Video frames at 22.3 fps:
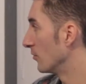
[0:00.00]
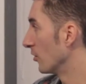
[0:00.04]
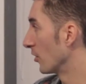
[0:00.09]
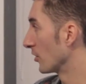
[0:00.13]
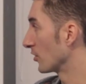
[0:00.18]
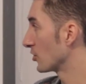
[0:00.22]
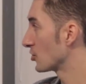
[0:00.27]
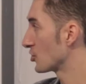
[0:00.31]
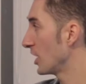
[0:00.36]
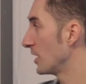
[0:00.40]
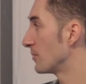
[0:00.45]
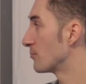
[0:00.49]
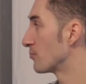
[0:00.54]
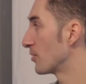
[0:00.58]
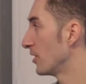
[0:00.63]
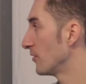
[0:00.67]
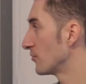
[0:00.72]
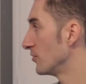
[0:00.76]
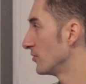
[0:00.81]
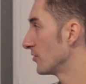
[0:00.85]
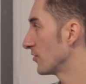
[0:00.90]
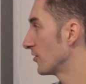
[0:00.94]
like shared
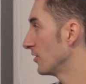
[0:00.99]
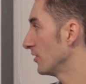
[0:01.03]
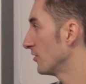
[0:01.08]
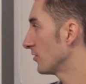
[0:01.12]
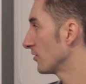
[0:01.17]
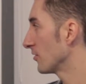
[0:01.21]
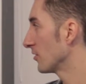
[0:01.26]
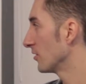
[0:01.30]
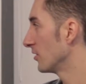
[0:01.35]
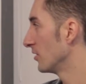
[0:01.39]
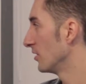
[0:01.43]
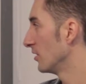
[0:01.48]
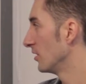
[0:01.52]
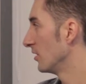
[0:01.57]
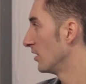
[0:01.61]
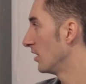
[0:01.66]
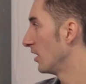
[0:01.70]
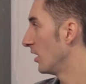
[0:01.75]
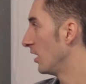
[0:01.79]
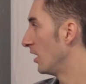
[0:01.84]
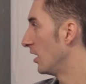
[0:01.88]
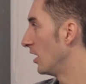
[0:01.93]
preferences.
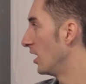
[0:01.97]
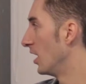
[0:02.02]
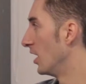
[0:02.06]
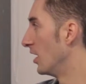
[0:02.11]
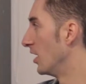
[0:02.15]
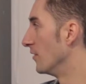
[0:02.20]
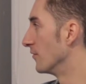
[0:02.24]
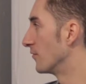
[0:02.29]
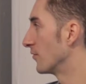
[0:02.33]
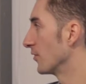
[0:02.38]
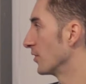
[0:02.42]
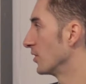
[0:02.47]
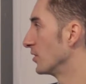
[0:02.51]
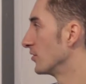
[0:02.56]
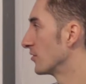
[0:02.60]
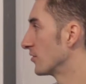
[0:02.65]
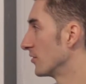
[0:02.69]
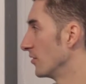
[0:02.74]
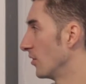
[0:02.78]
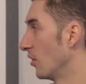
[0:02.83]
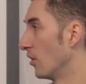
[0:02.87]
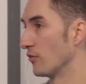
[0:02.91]
And for
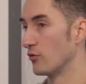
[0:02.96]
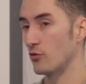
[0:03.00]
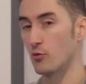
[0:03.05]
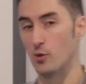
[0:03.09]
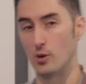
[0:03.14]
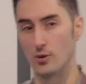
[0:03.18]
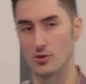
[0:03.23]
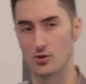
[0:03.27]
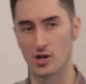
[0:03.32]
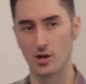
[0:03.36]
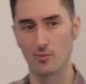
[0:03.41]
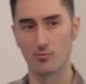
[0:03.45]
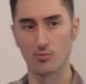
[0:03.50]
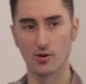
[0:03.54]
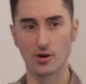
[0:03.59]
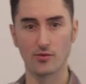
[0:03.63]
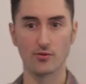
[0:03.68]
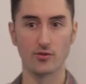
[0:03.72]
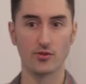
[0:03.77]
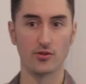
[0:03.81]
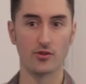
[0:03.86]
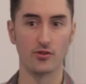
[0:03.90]
those that aren't familiar with shared
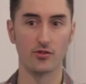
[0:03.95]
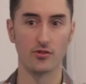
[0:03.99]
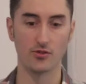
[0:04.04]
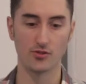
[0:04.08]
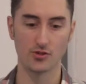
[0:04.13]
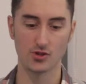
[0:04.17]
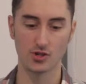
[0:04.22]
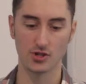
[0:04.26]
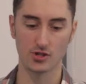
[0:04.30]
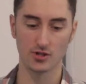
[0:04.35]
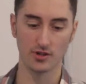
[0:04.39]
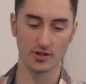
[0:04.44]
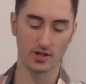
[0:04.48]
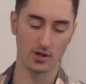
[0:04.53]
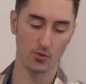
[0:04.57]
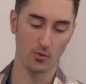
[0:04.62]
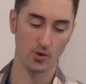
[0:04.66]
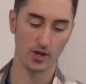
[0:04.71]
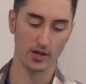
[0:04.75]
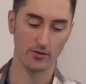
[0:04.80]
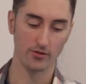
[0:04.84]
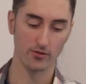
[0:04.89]
preferences, it's just like
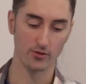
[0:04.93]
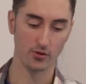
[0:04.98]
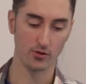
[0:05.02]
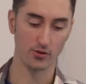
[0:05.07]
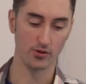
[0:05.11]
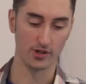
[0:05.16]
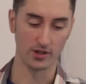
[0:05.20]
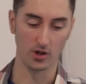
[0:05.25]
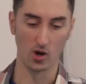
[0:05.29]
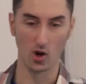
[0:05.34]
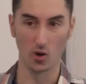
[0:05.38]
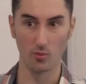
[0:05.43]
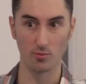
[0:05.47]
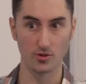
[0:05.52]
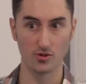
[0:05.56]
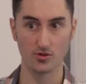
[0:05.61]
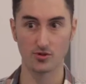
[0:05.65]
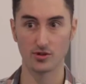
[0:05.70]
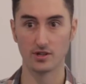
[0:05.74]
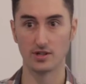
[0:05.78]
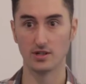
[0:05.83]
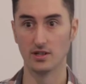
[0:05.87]
a way of storing
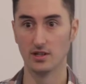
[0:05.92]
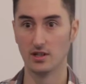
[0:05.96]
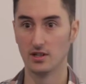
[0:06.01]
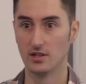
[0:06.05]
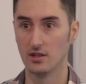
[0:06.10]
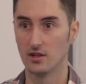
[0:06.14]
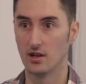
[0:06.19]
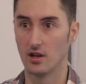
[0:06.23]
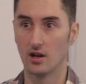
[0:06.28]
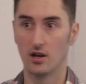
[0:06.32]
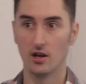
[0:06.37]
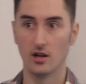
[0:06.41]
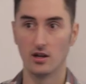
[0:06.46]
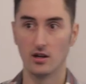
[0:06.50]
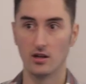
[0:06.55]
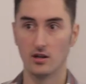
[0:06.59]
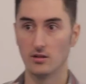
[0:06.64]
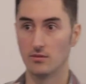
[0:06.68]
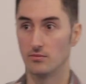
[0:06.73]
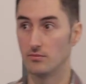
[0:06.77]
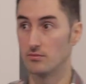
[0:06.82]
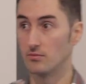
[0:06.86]
arbitrary
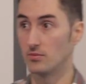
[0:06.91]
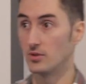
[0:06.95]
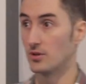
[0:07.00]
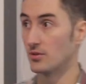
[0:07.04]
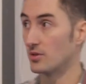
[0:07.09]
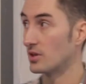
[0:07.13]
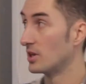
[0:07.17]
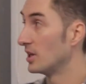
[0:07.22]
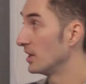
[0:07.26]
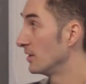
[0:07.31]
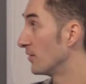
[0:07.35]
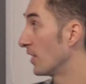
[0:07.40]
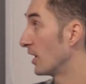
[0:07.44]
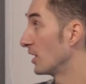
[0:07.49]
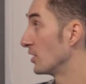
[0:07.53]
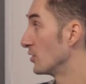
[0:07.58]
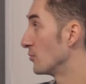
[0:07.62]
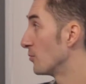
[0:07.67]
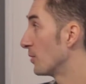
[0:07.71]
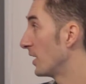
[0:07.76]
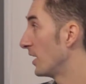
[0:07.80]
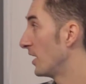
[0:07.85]
key
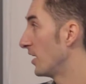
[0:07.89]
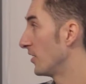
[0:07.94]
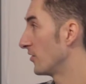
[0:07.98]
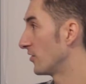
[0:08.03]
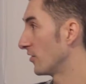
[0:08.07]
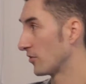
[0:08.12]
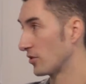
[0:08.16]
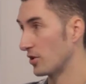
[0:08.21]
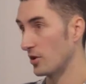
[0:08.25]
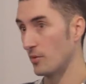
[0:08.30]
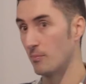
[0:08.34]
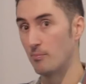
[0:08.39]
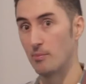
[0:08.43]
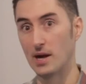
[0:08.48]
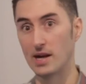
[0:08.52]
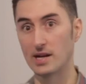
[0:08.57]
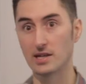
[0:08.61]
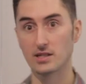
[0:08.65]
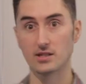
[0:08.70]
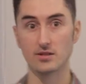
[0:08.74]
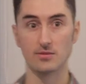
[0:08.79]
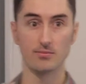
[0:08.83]
value pairs. It's kind of
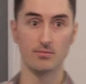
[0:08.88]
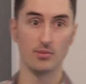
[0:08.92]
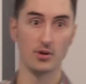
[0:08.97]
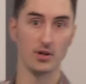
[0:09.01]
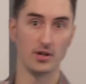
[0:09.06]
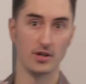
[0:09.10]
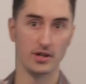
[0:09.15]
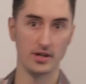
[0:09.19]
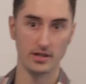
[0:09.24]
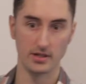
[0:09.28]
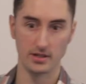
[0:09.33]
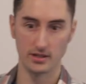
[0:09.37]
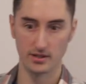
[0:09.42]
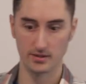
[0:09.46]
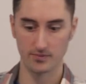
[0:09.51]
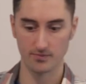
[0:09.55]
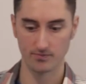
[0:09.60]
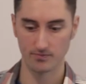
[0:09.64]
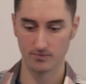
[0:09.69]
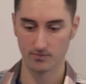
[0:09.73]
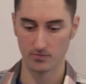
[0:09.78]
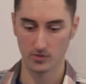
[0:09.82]
backed by
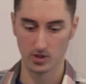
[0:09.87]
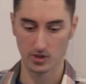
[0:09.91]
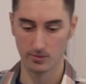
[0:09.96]
an